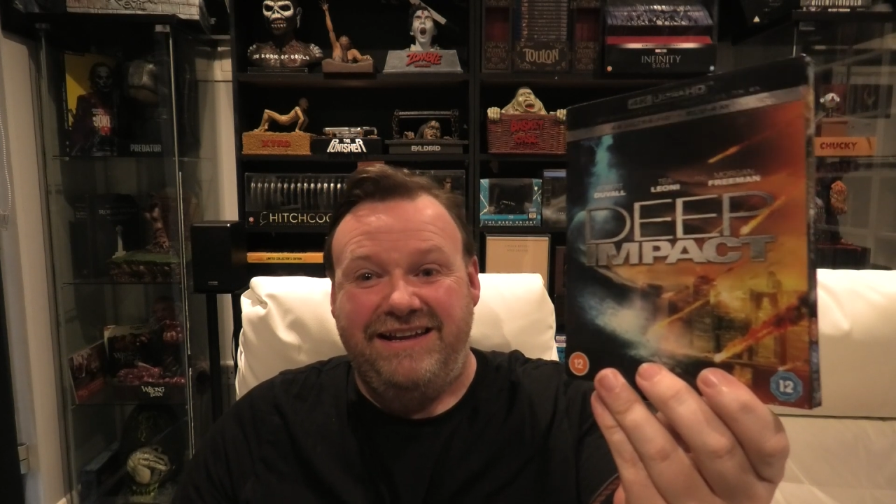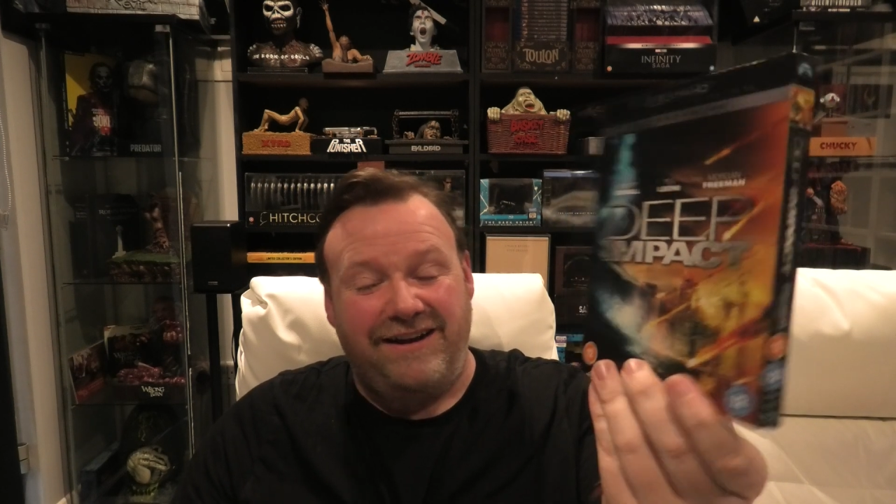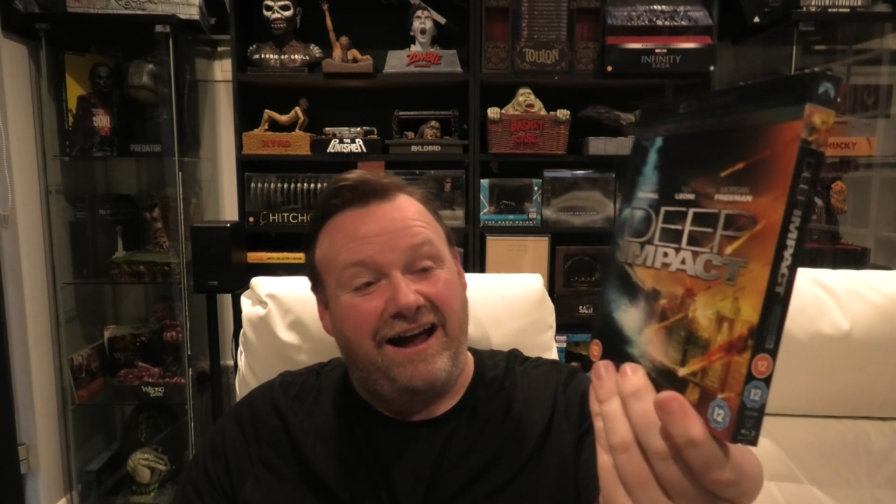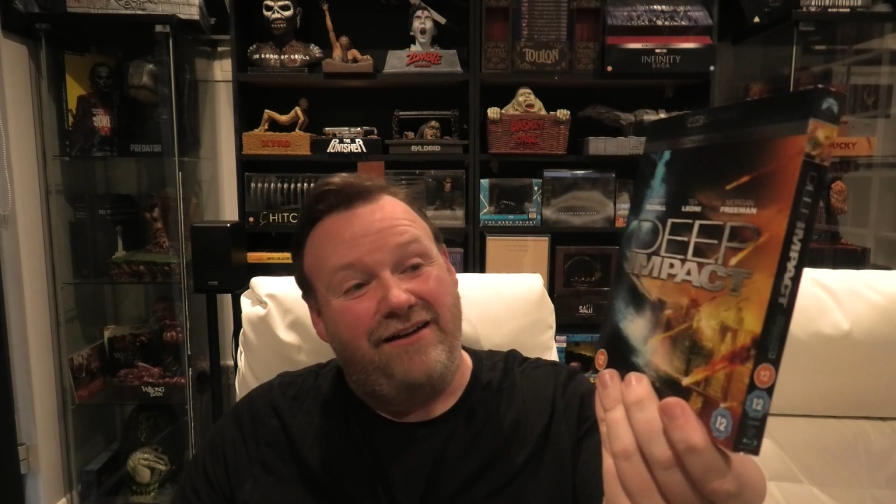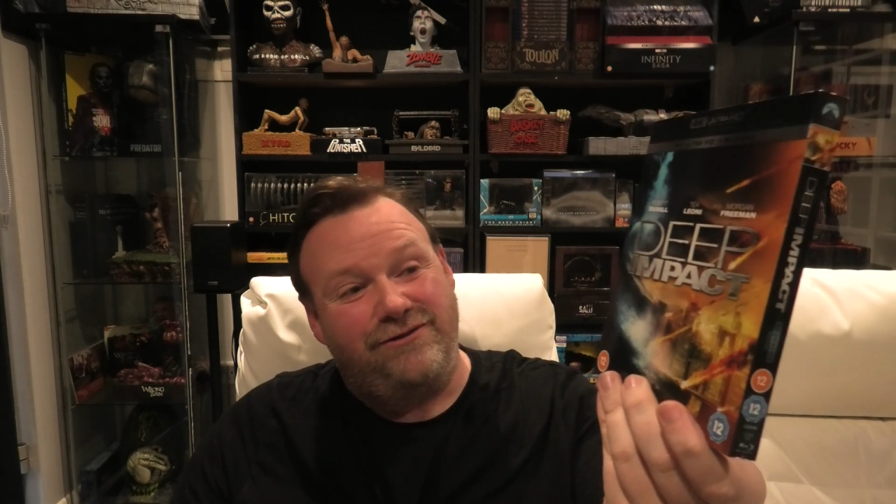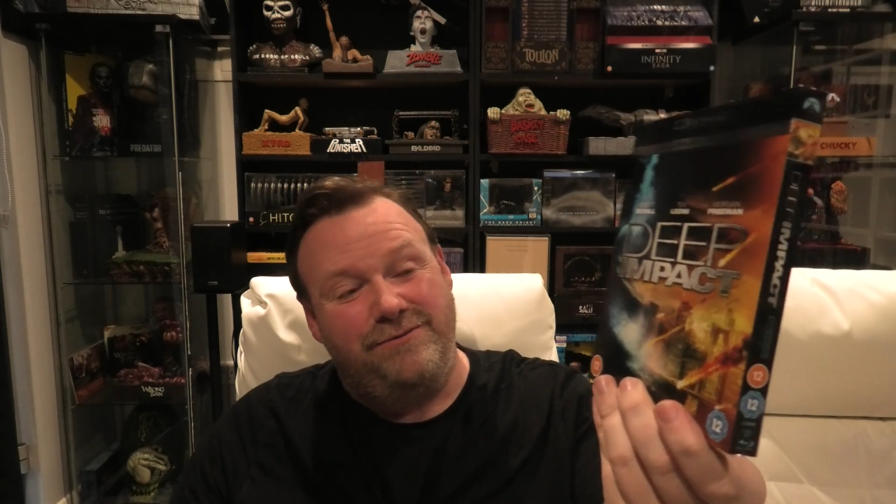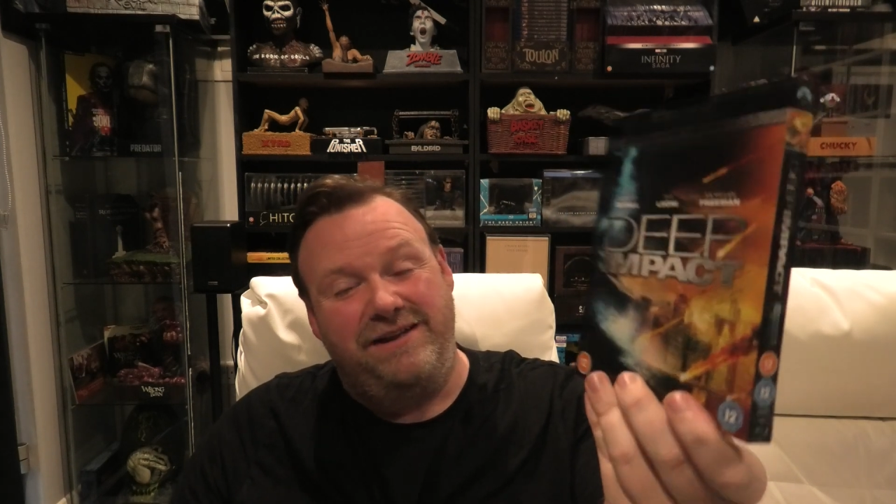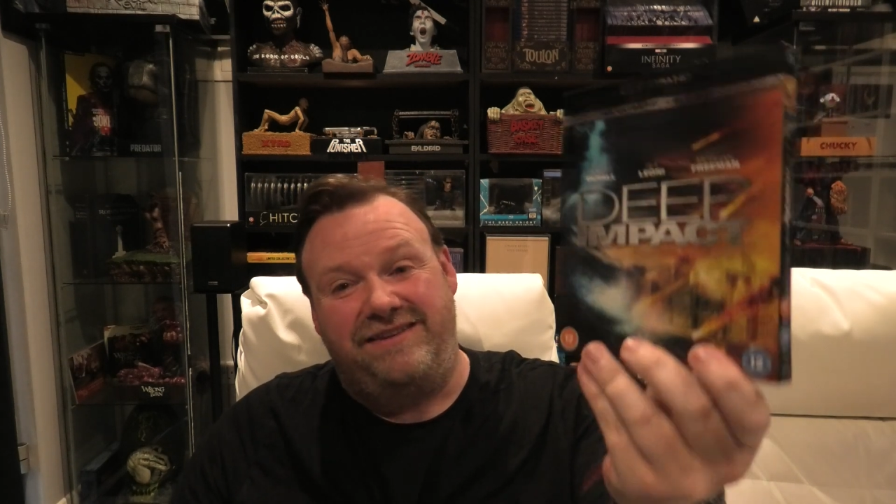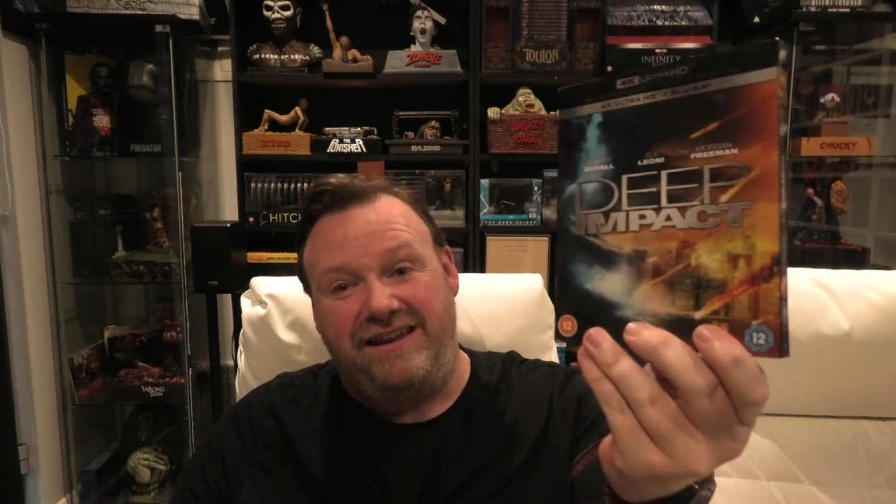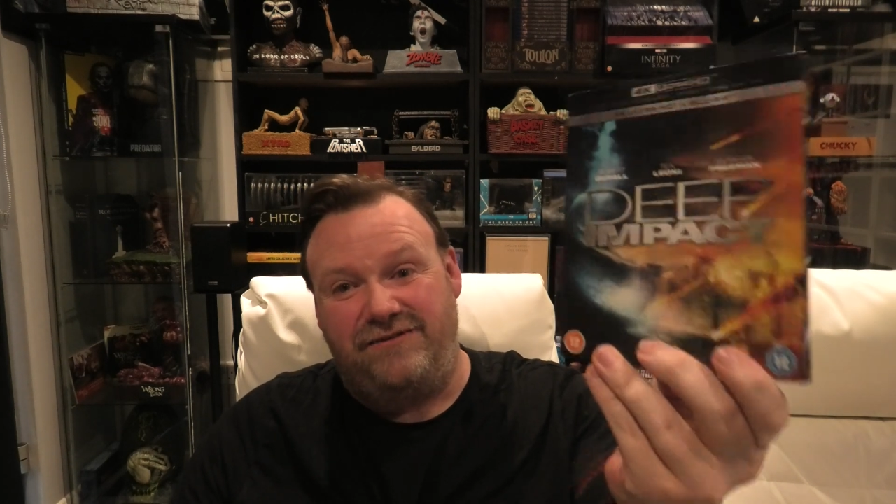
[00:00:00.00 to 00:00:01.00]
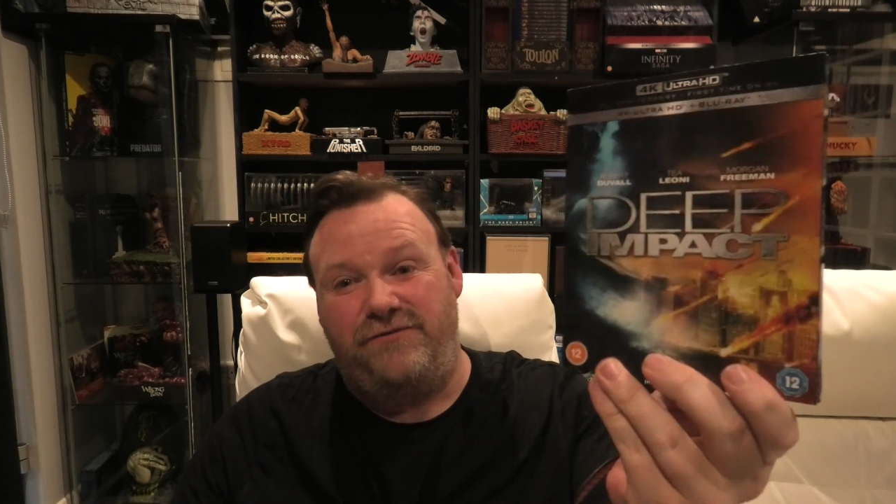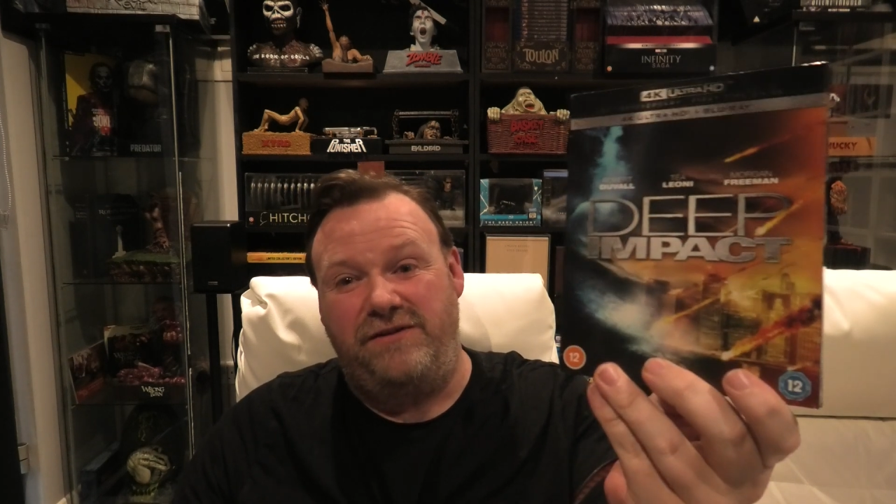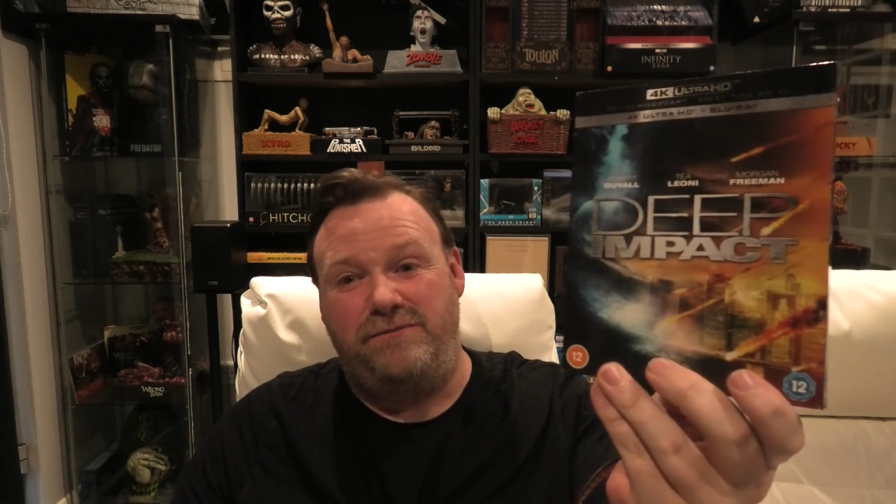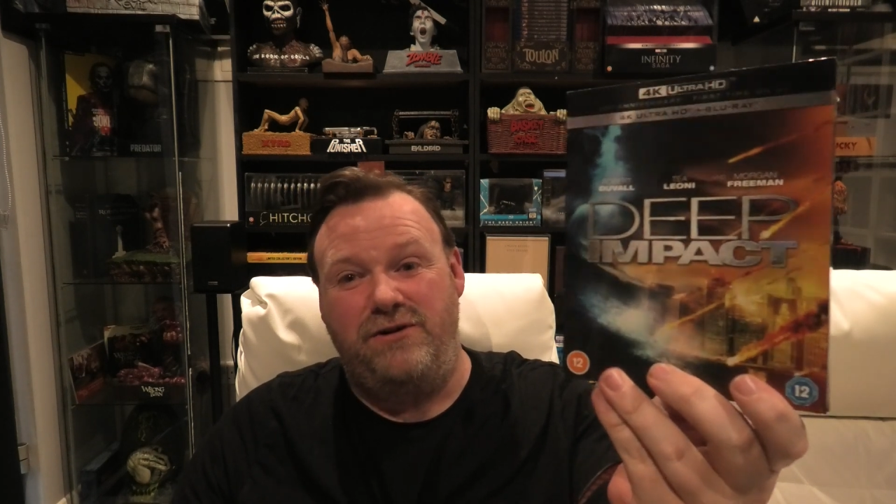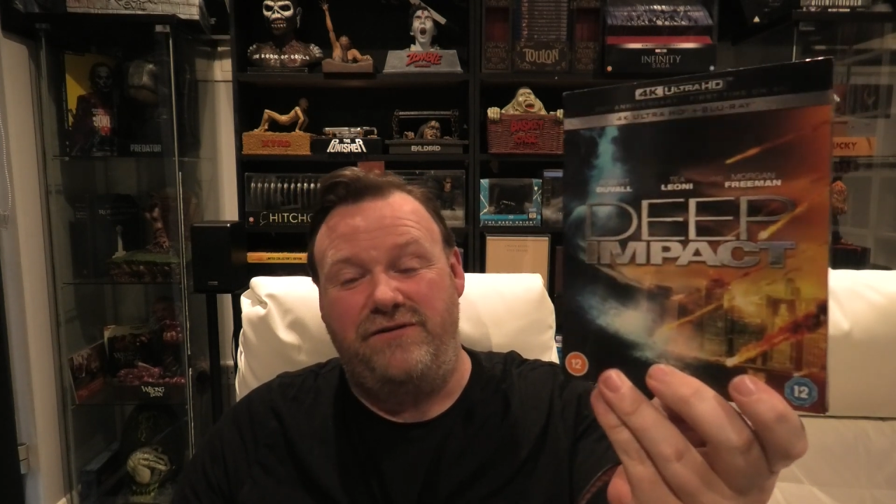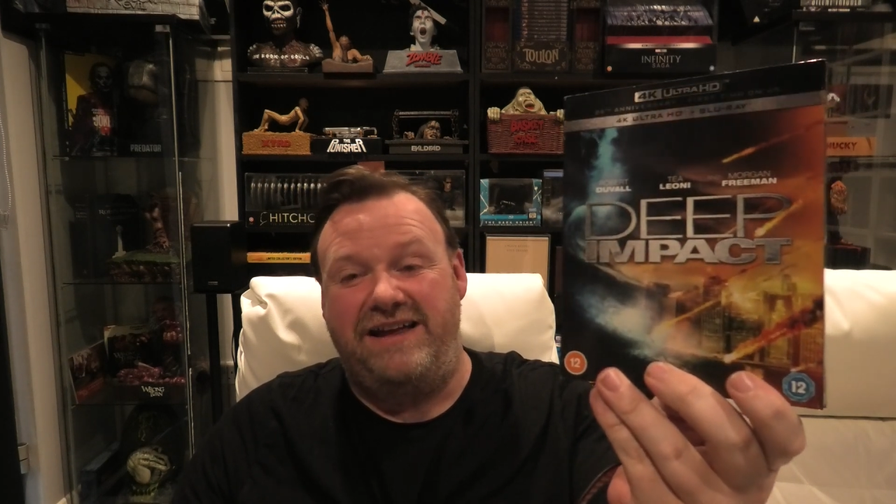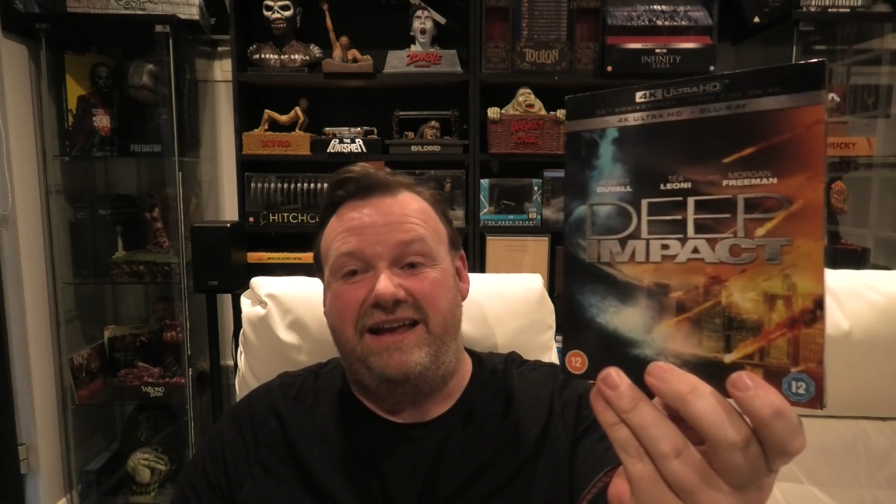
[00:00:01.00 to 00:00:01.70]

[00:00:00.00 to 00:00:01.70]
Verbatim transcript: Now, I have to admit, this movie